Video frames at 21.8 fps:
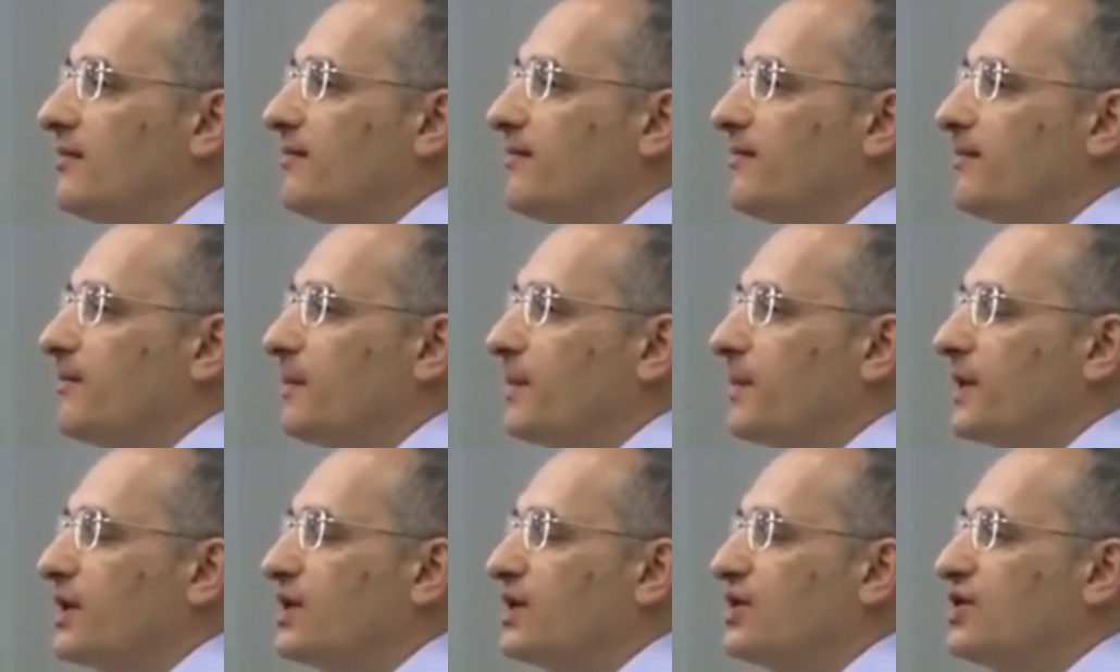It
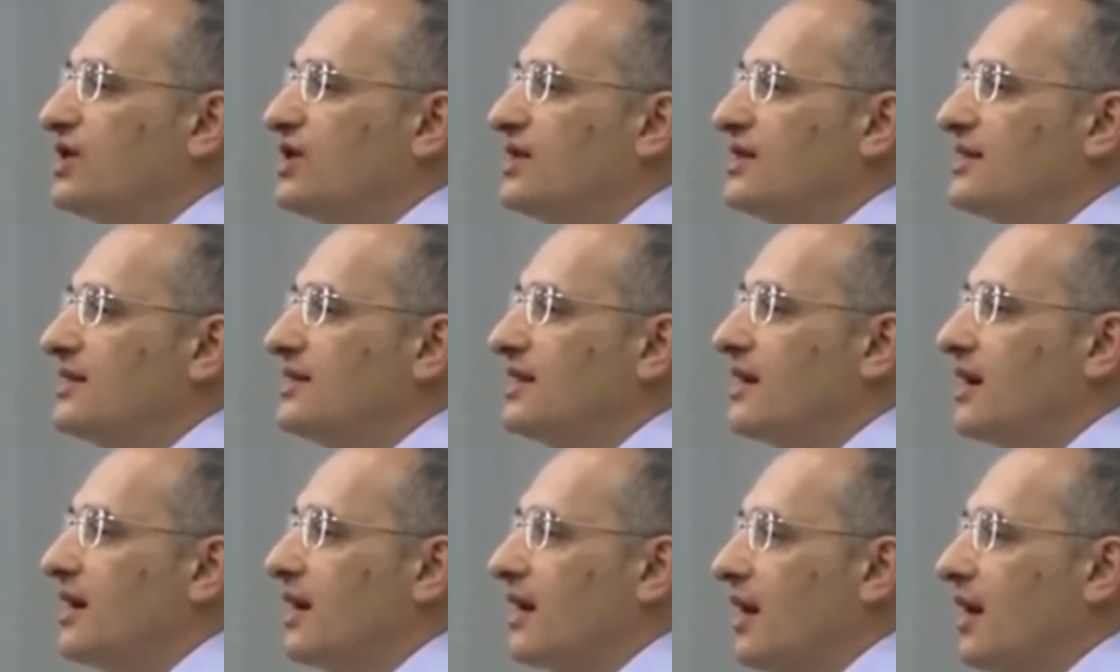carries dirty
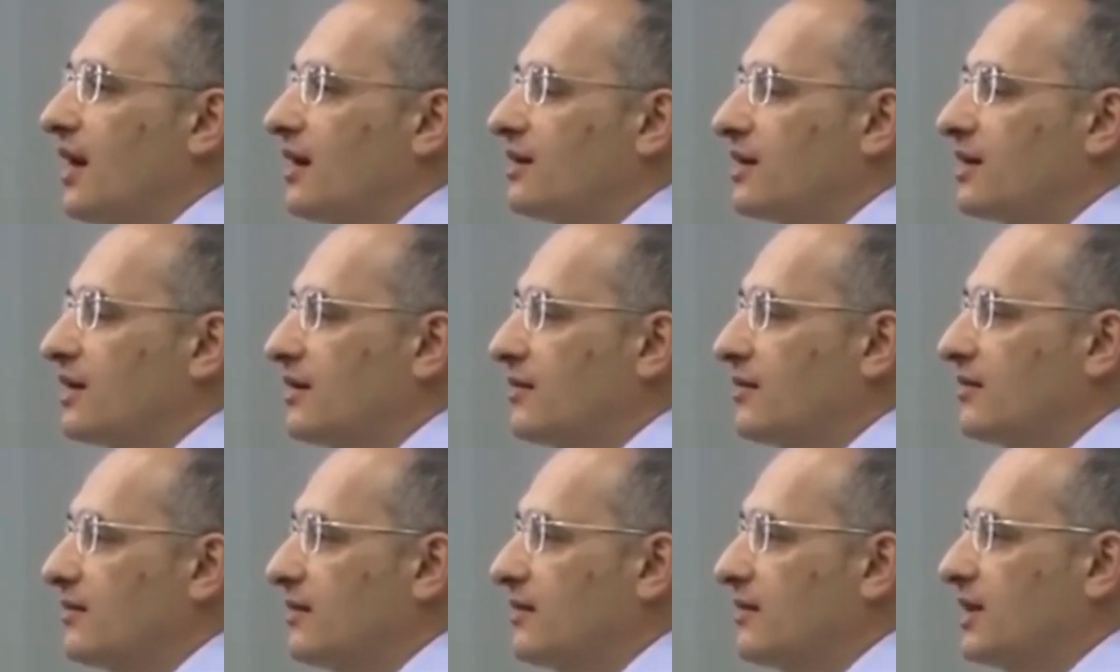energy for us
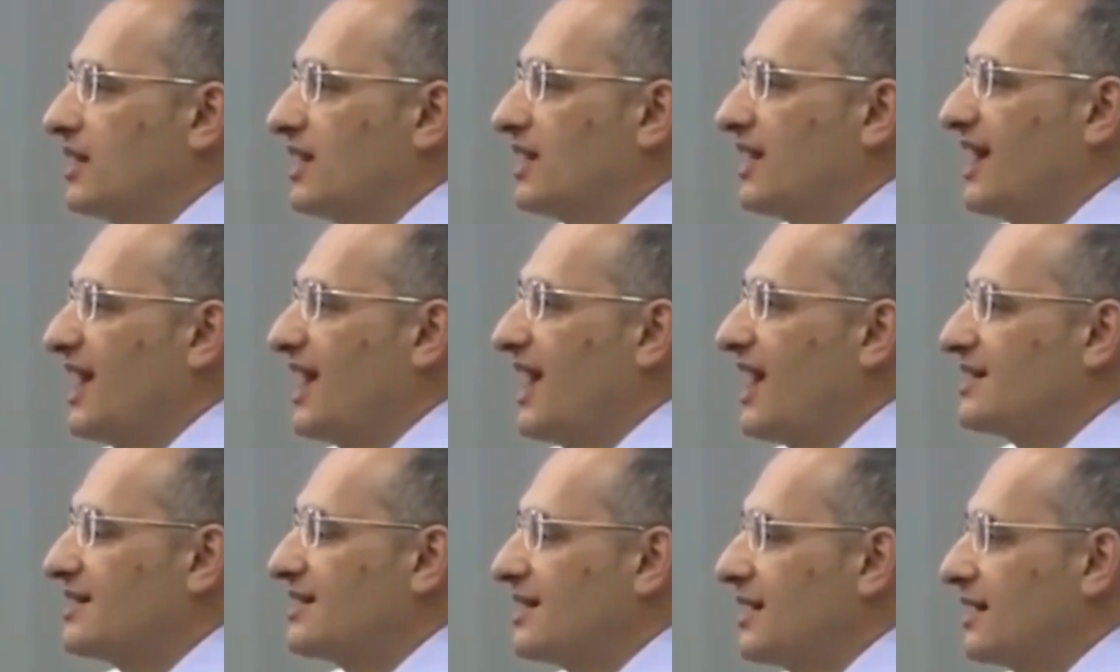since the
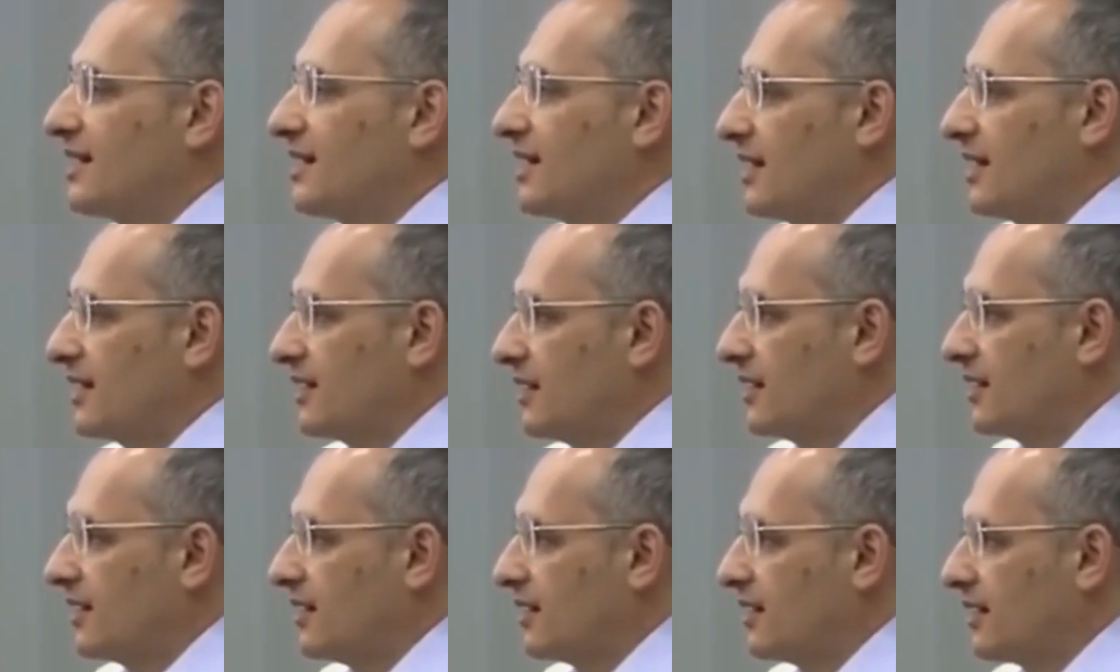animal is aware that
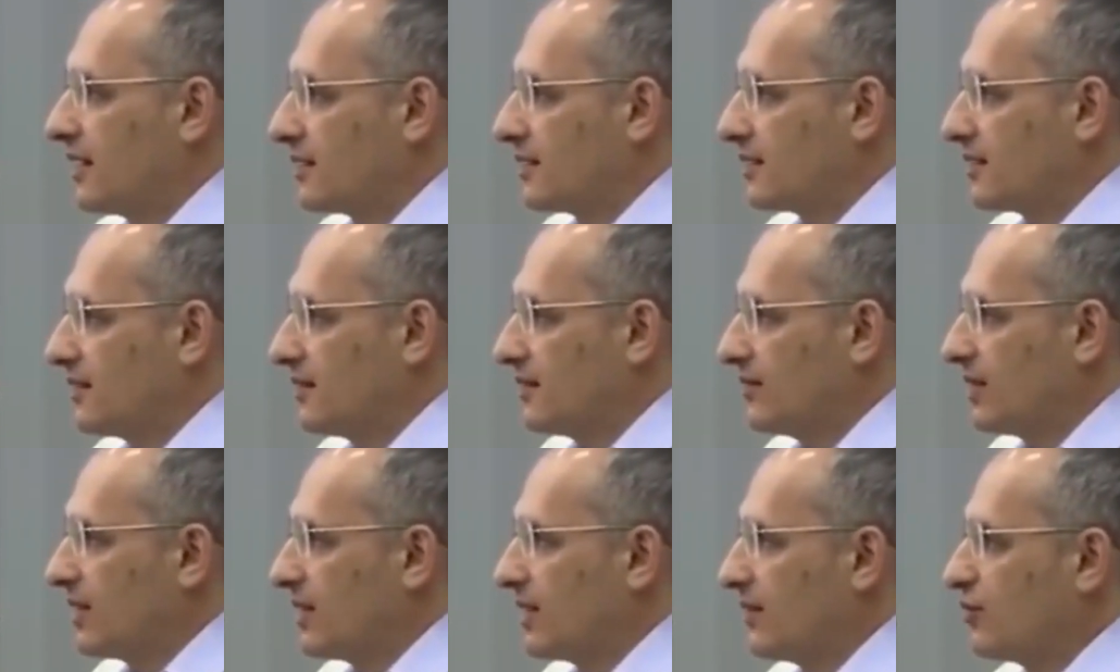it has left its
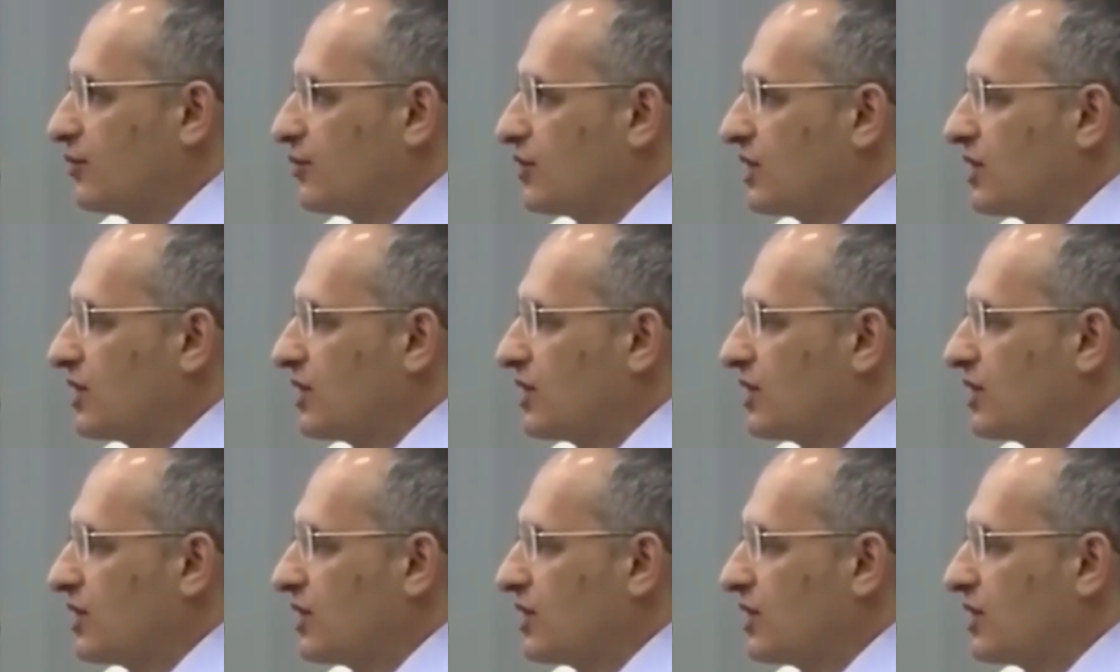body.